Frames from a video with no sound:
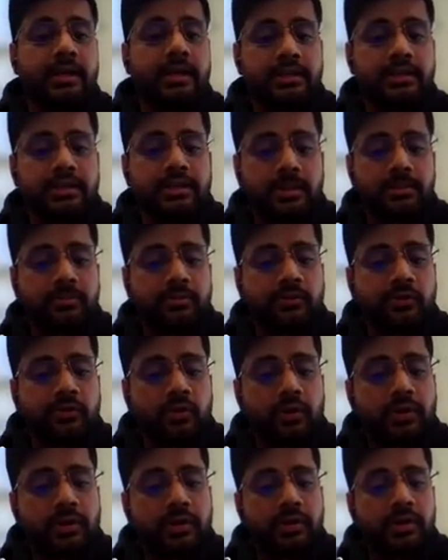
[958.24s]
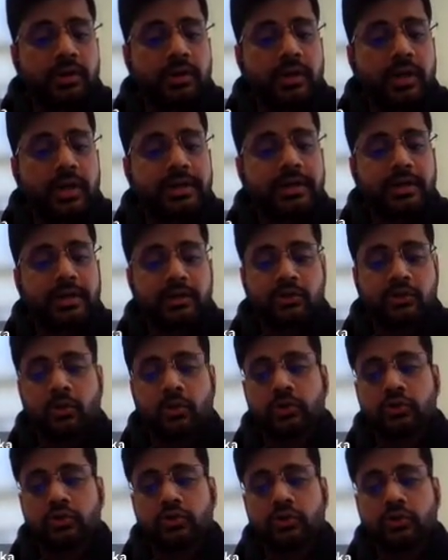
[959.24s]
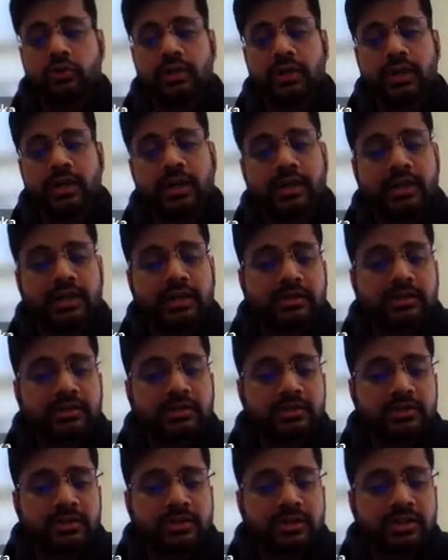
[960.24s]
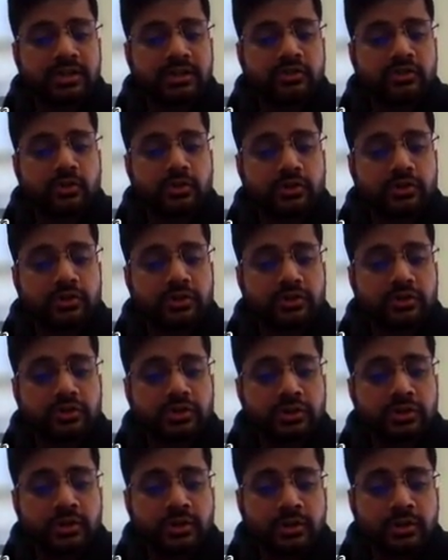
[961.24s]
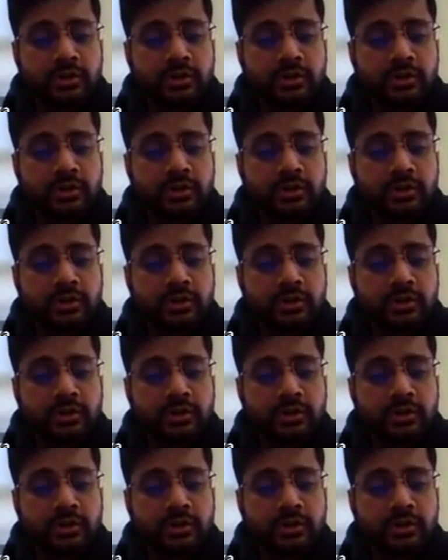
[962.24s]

a subfolder, and it is also creating those resources.